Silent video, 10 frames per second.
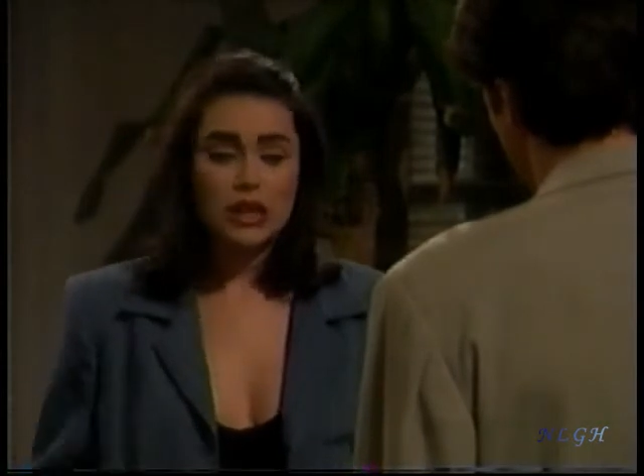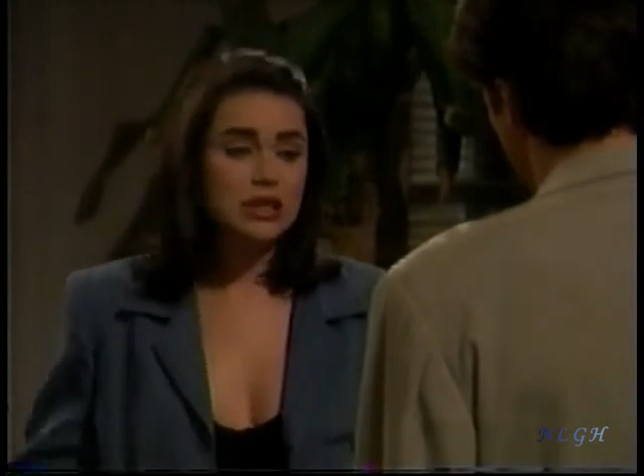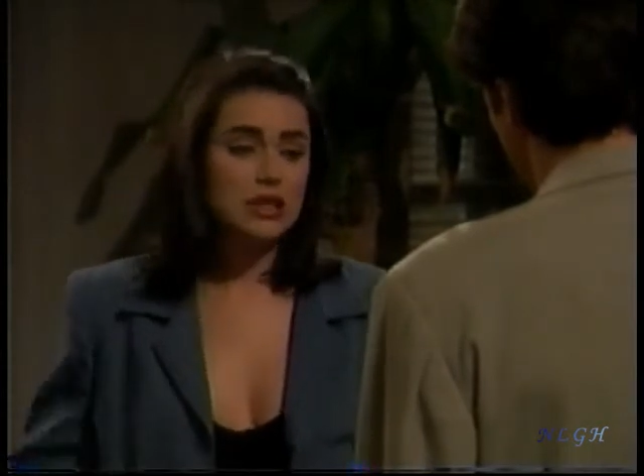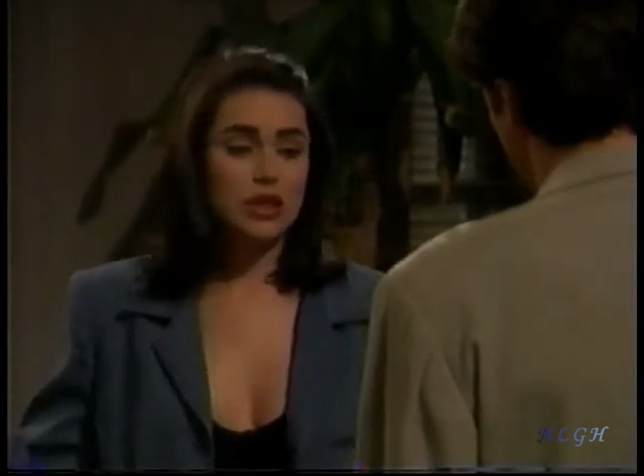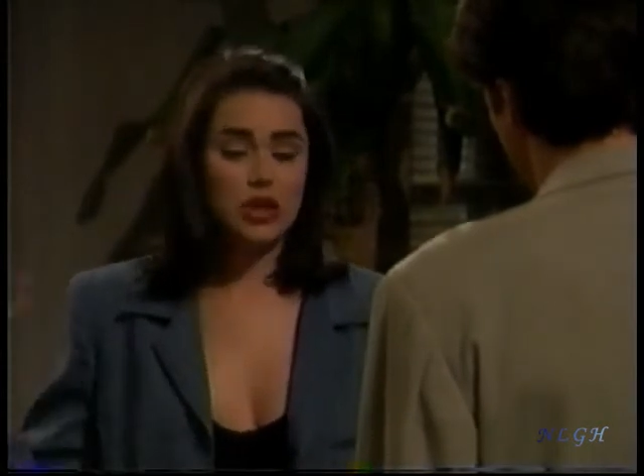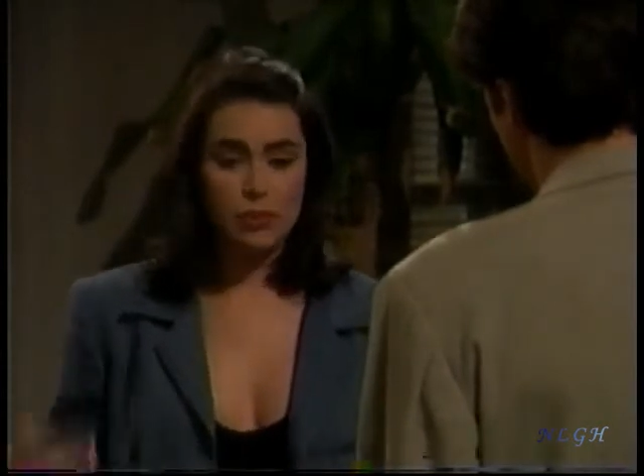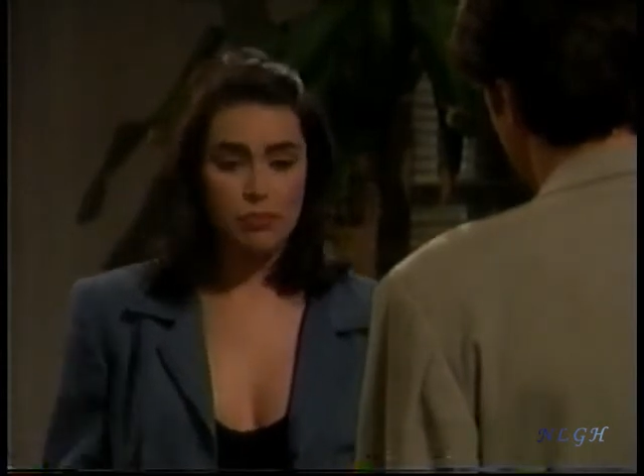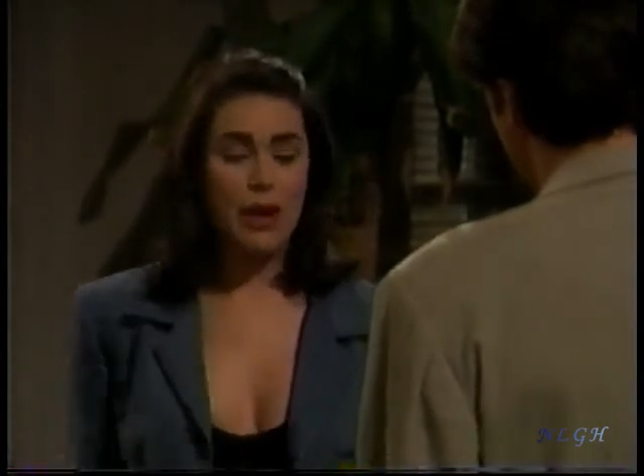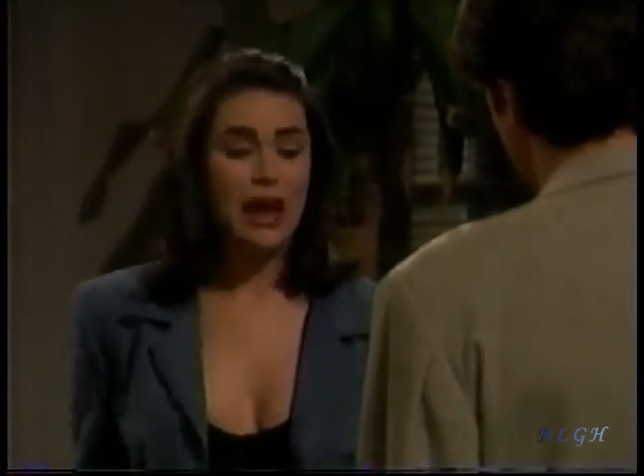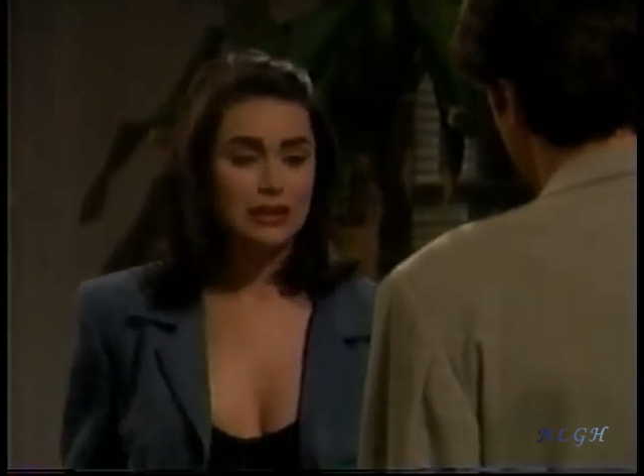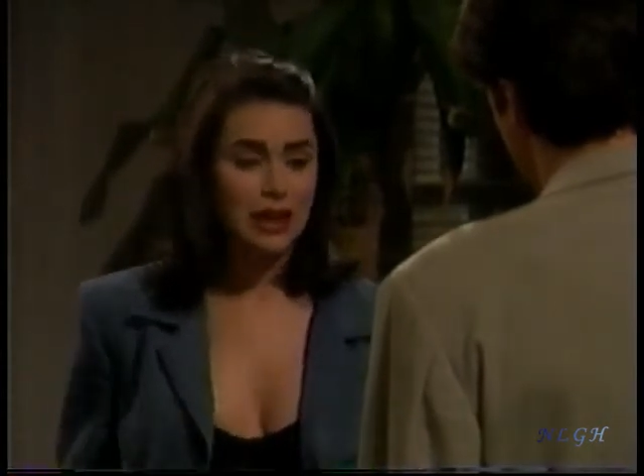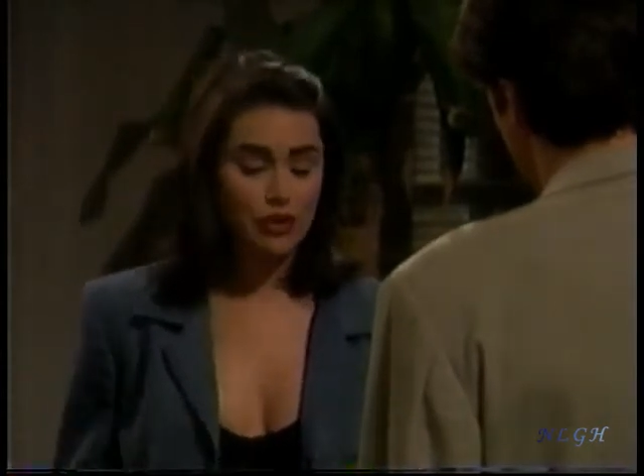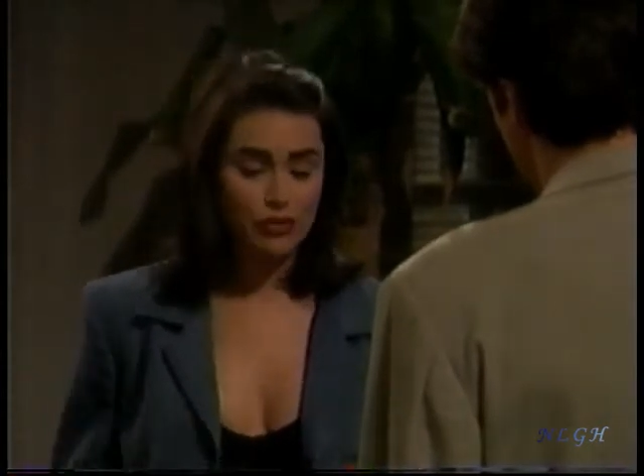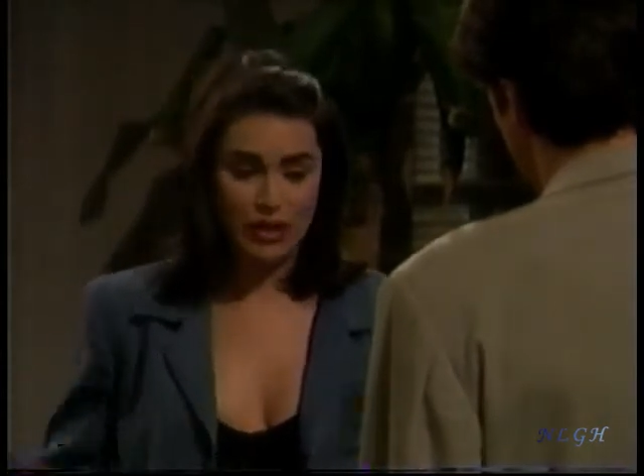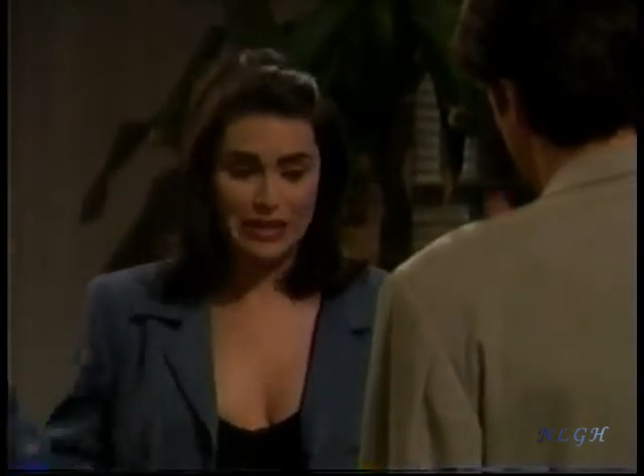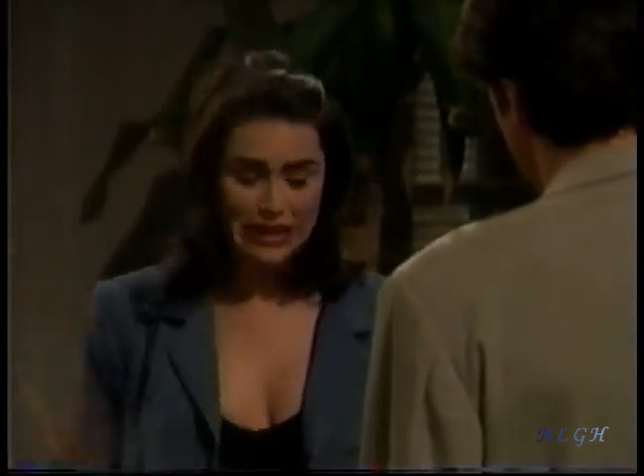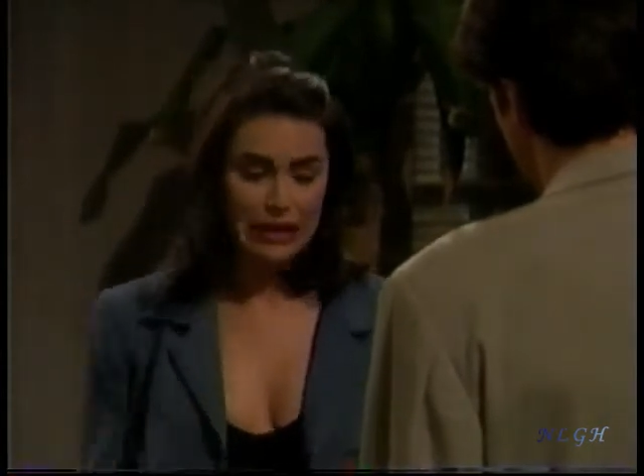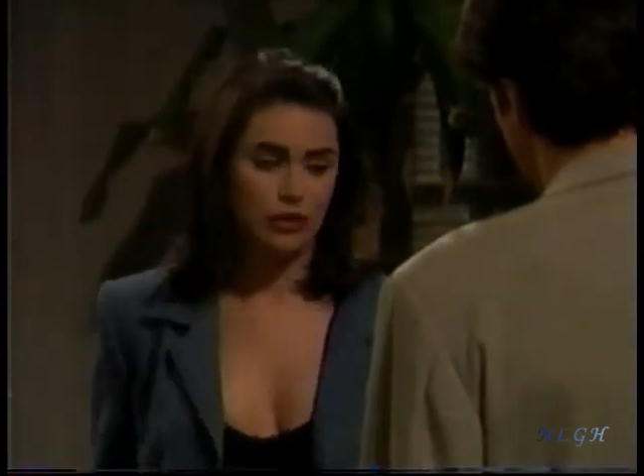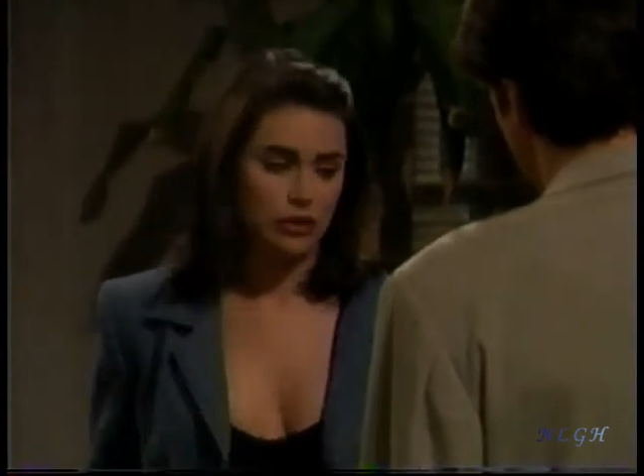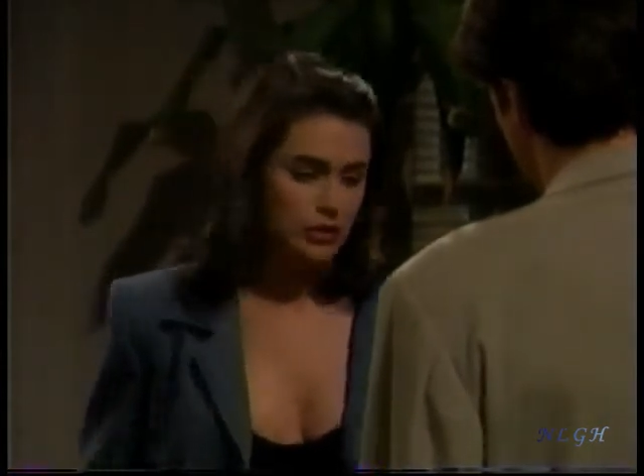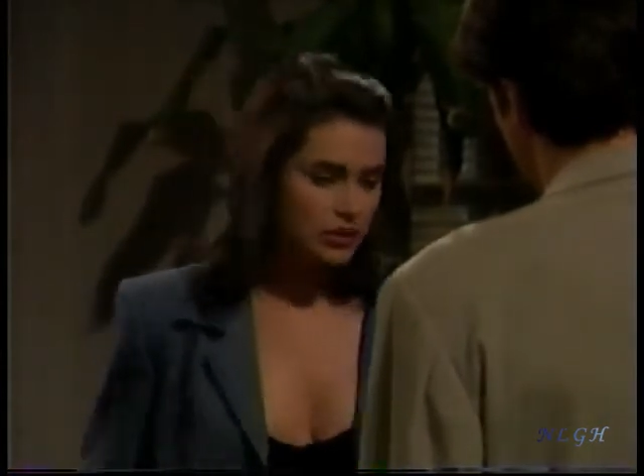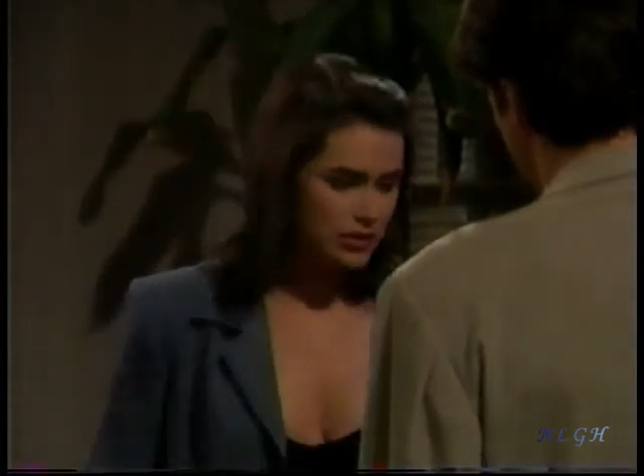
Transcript: least he could have backed out of our deal.